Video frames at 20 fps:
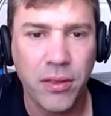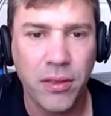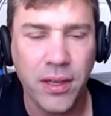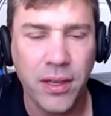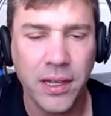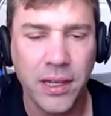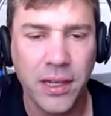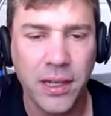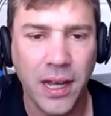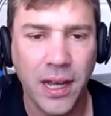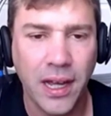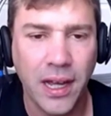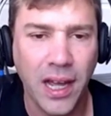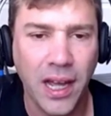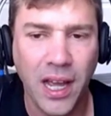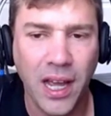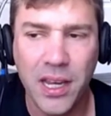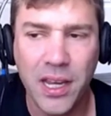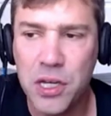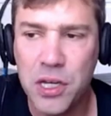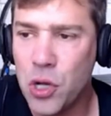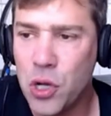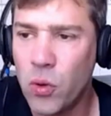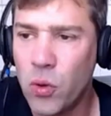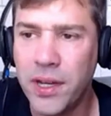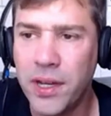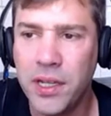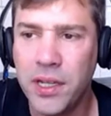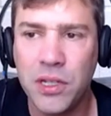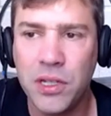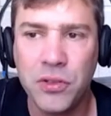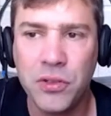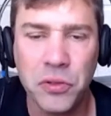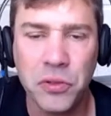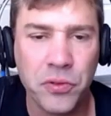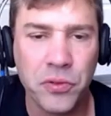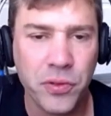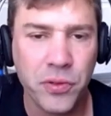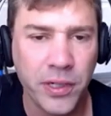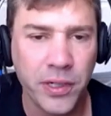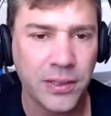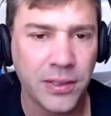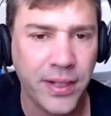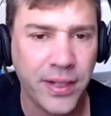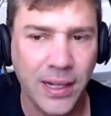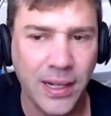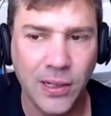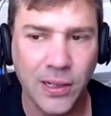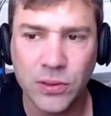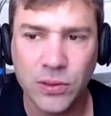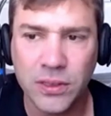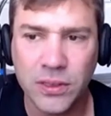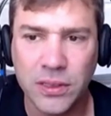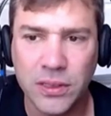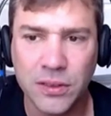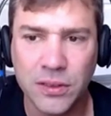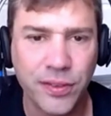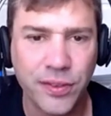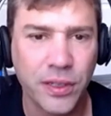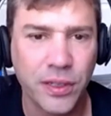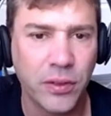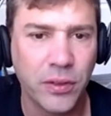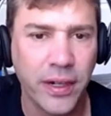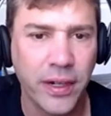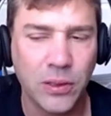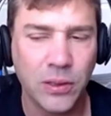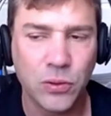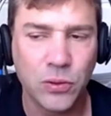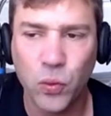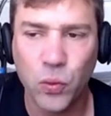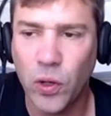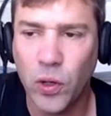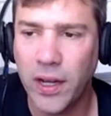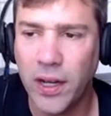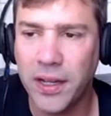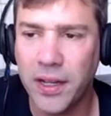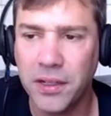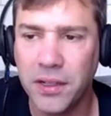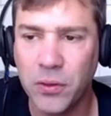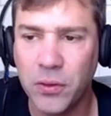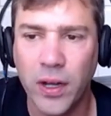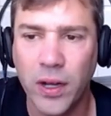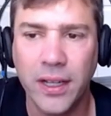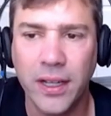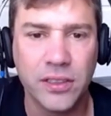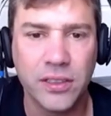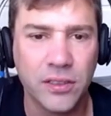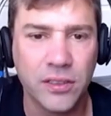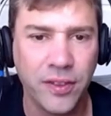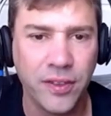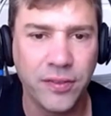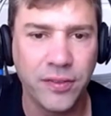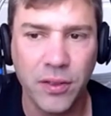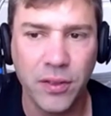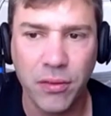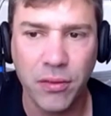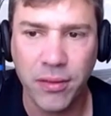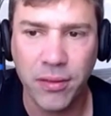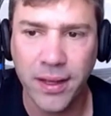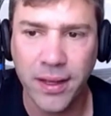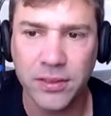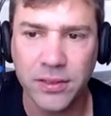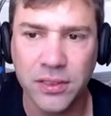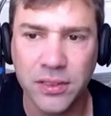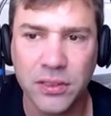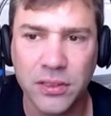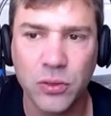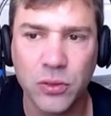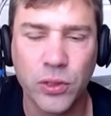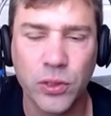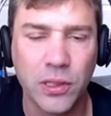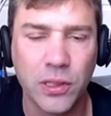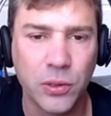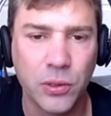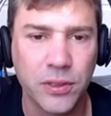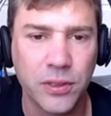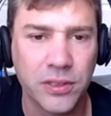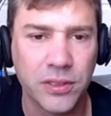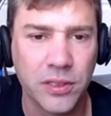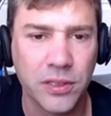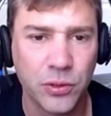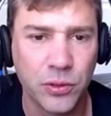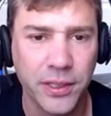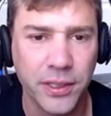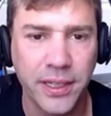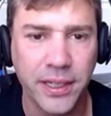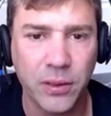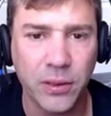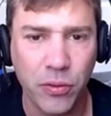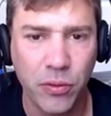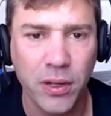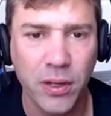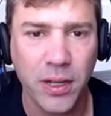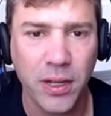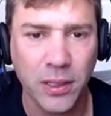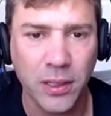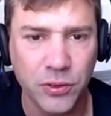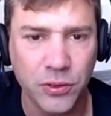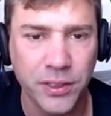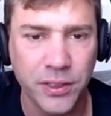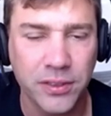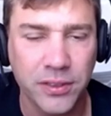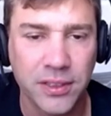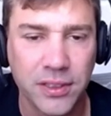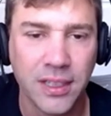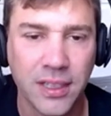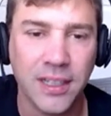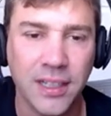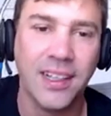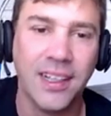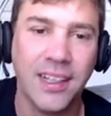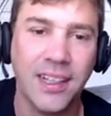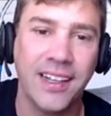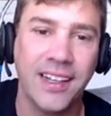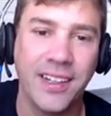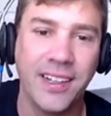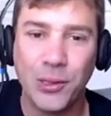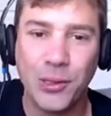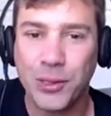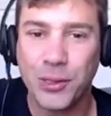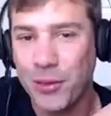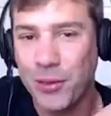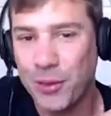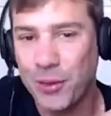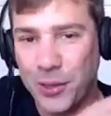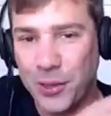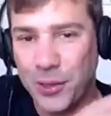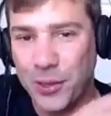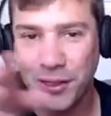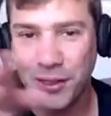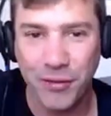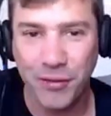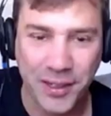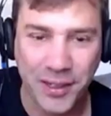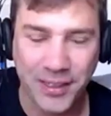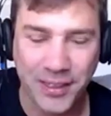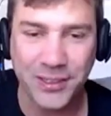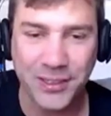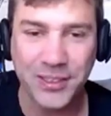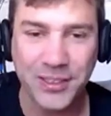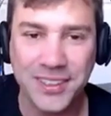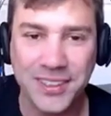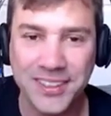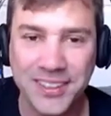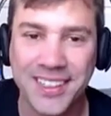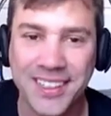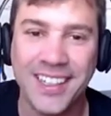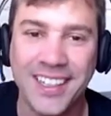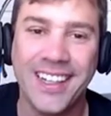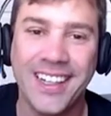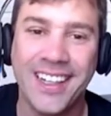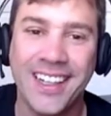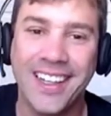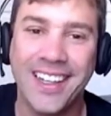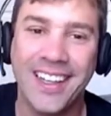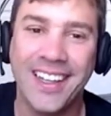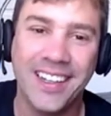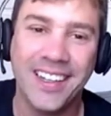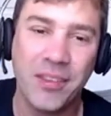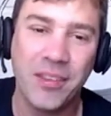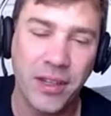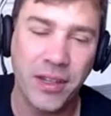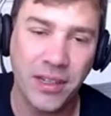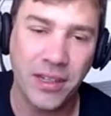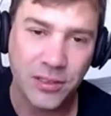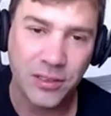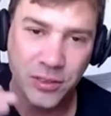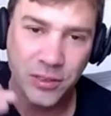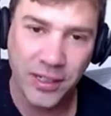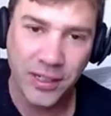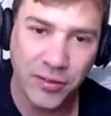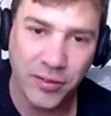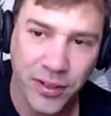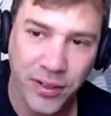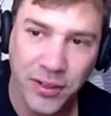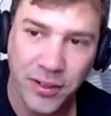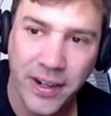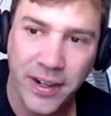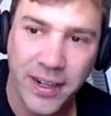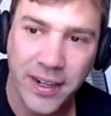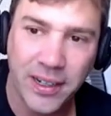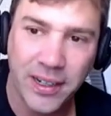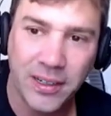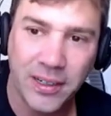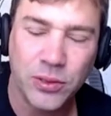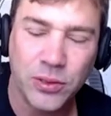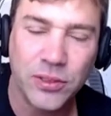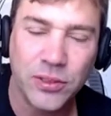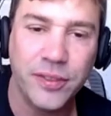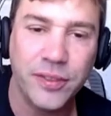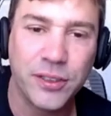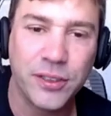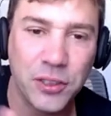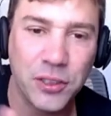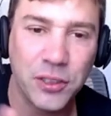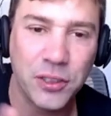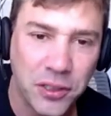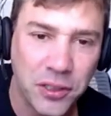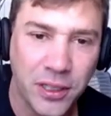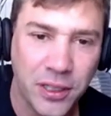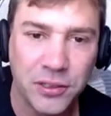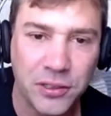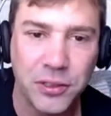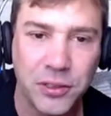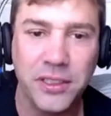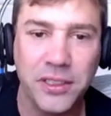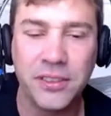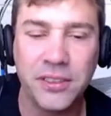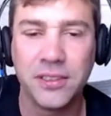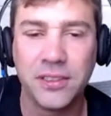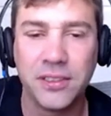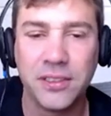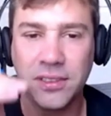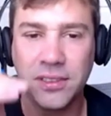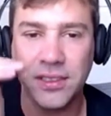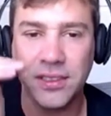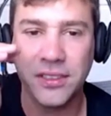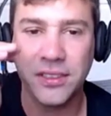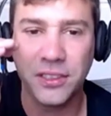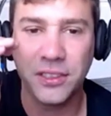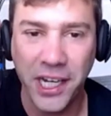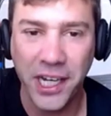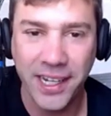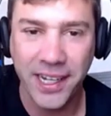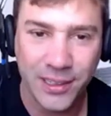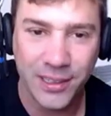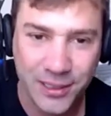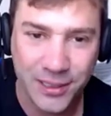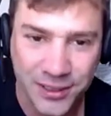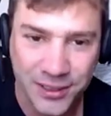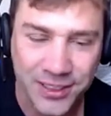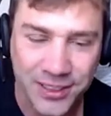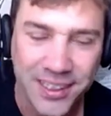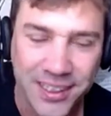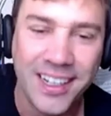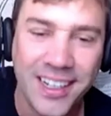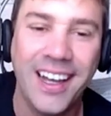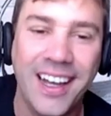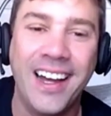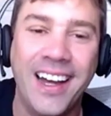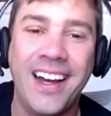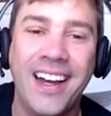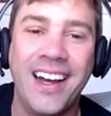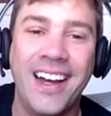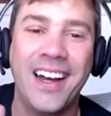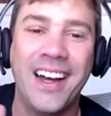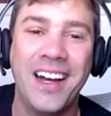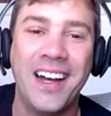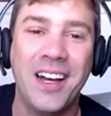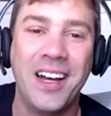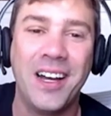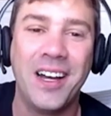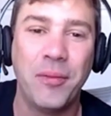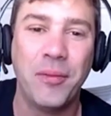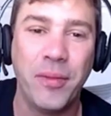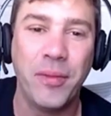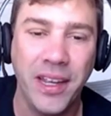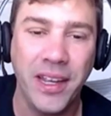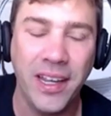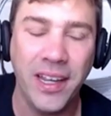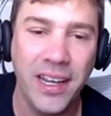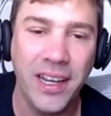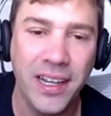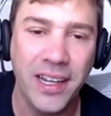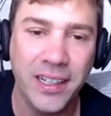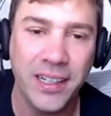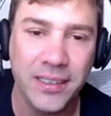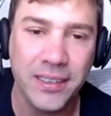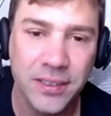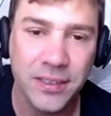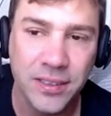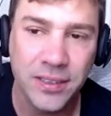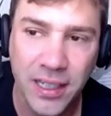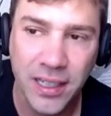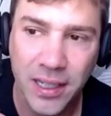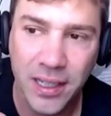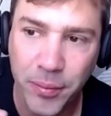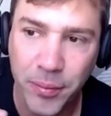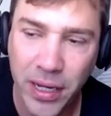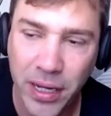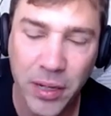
then I, I know I need to drill down and figure out why why is it fifteen thousand. So what I'll do is I'll read down to the countries, and I'll look at the trend of the countries, and then I'll try to figure out if it's not countries, is it channels, um, and uh,